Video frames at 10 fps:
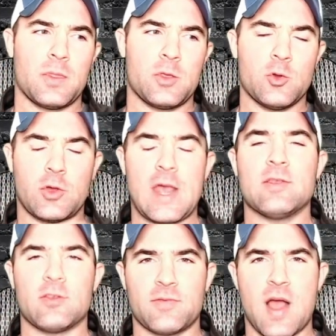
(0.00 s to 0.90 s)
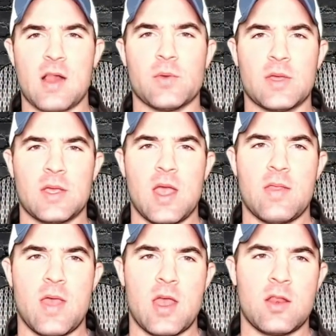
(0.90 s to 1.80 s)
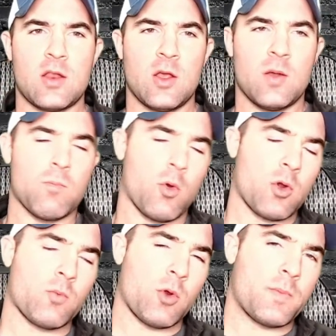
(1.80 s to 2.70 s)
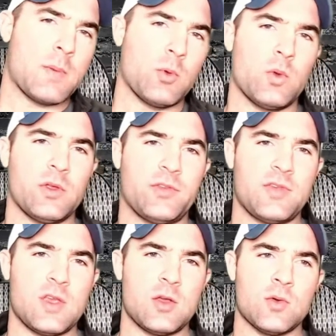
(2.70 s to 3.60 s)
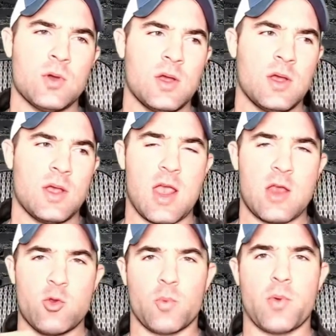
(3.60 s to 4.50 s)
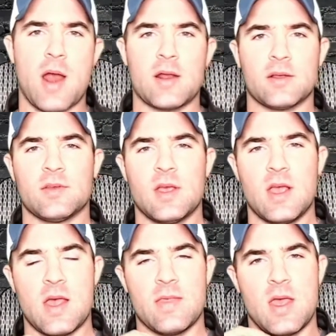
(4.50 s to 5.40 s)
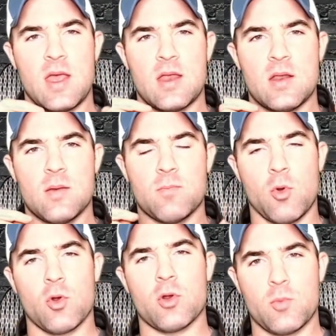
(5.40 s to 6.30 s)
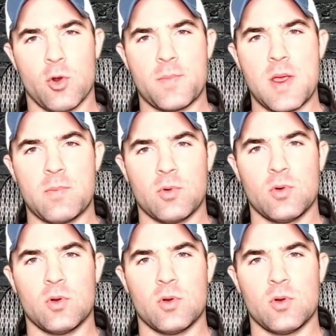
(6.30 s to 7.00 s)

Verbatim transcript: you'll gain this following and then more and more people will see you and your products and then more and more people